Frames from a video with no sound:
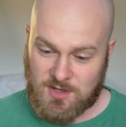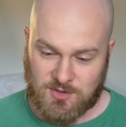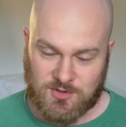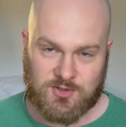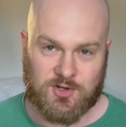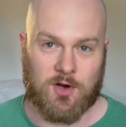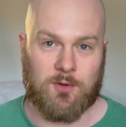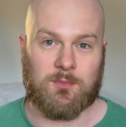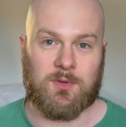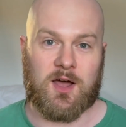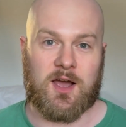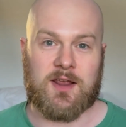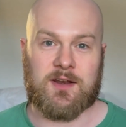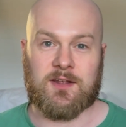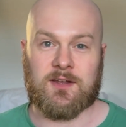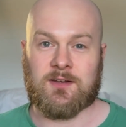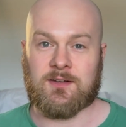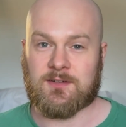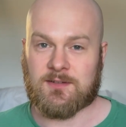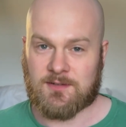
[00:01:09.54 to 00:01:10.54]
Tom
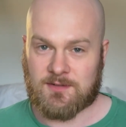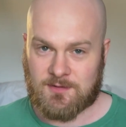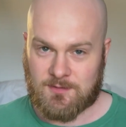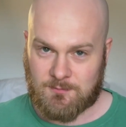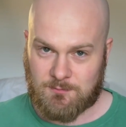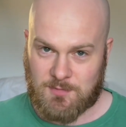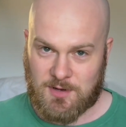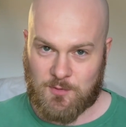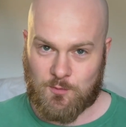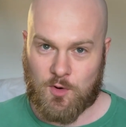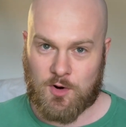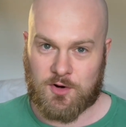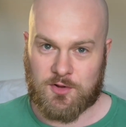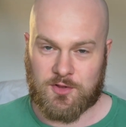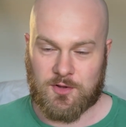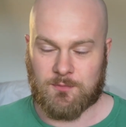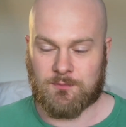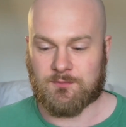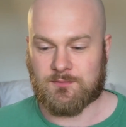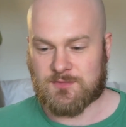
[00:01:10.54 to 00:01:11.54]
Lynagh being one of
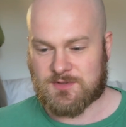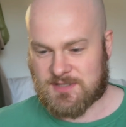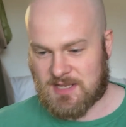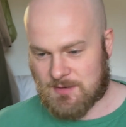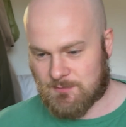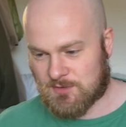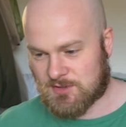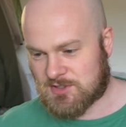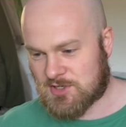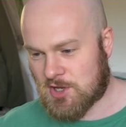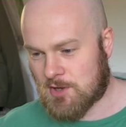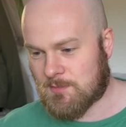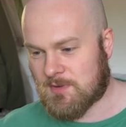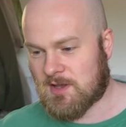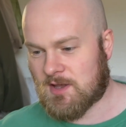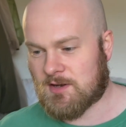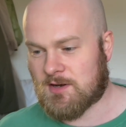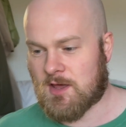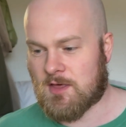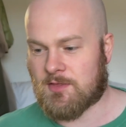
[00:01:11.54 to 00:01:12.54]
them. Tate McDermott,
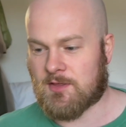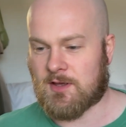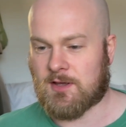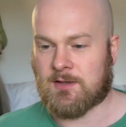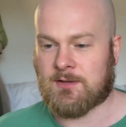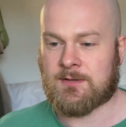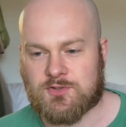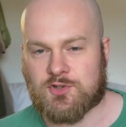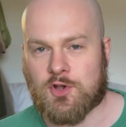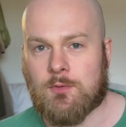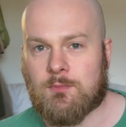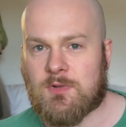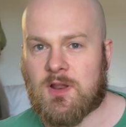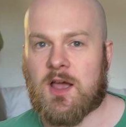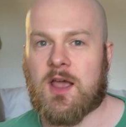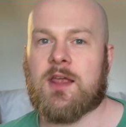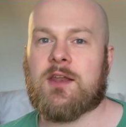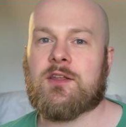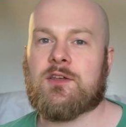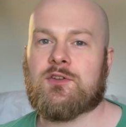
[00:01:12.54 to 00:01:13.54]
another. Tom
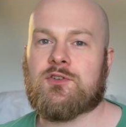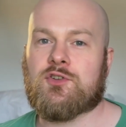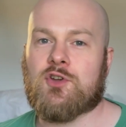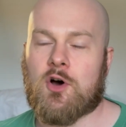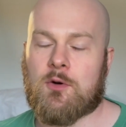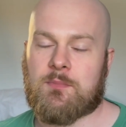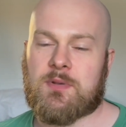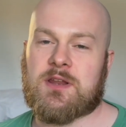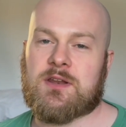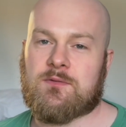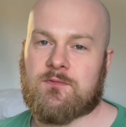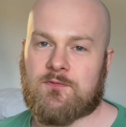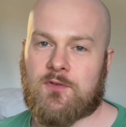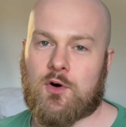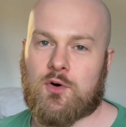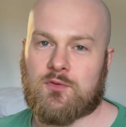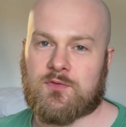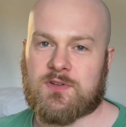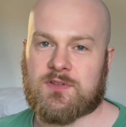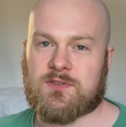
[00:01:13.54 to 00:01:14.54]
Lynagh not being
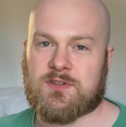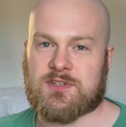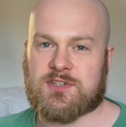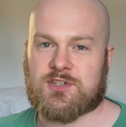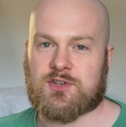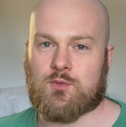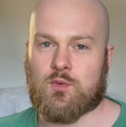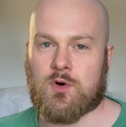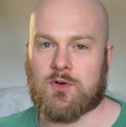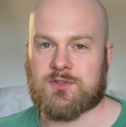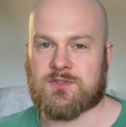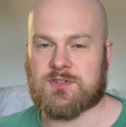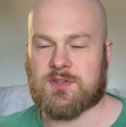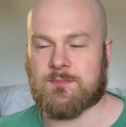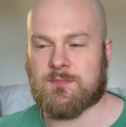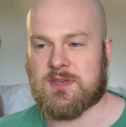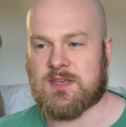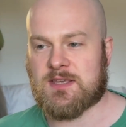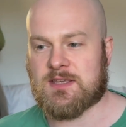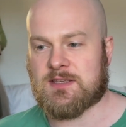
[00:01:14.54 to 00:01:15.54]
involved in this squad, to
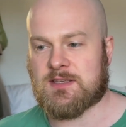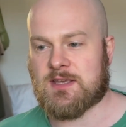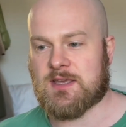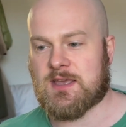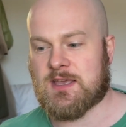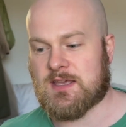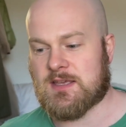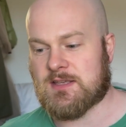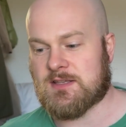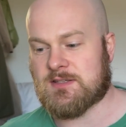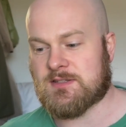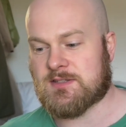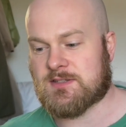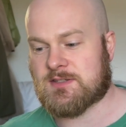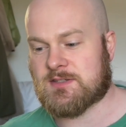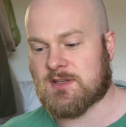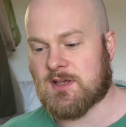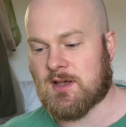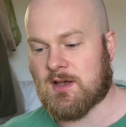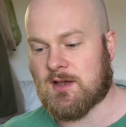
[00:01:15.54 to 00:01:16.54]
me,
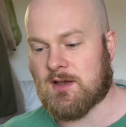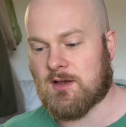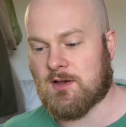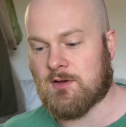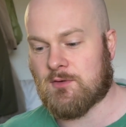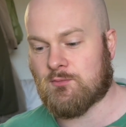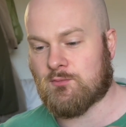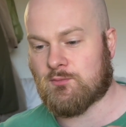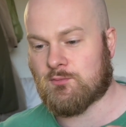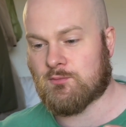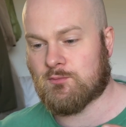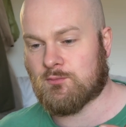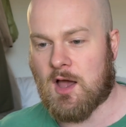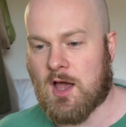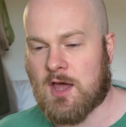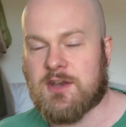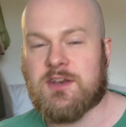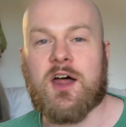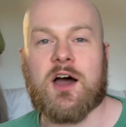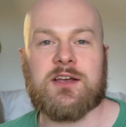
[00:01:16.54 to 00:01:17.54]
is a
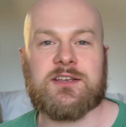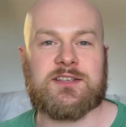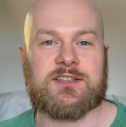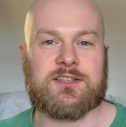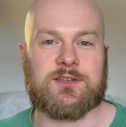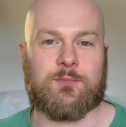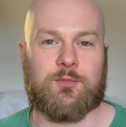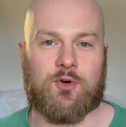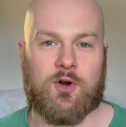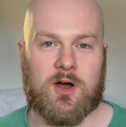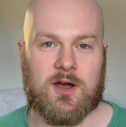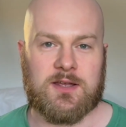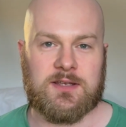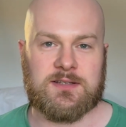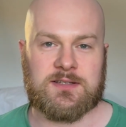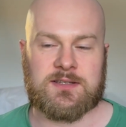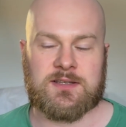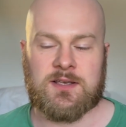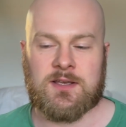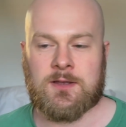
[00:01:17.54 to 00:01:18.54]
nice
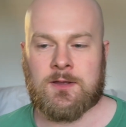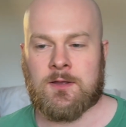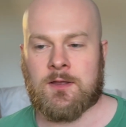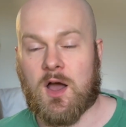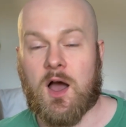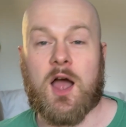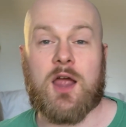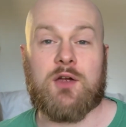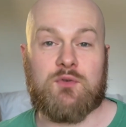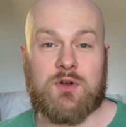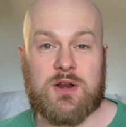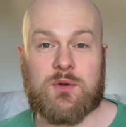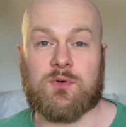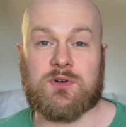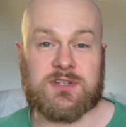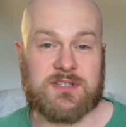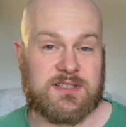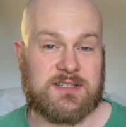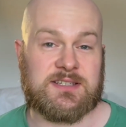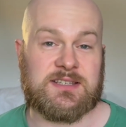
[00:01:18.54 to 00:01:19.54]
surprise. I really
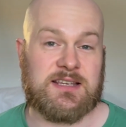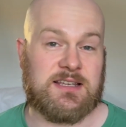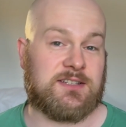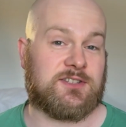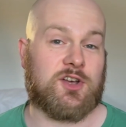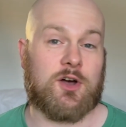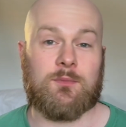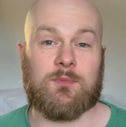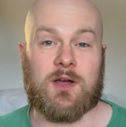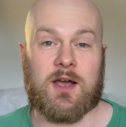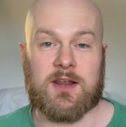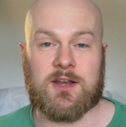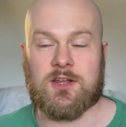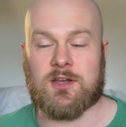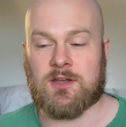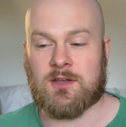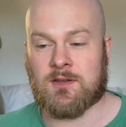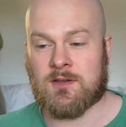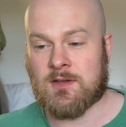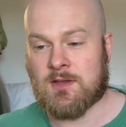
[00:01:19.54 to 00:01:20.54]
wanted to see Tom
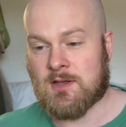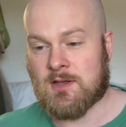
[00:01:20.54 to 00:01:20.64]
Lynagh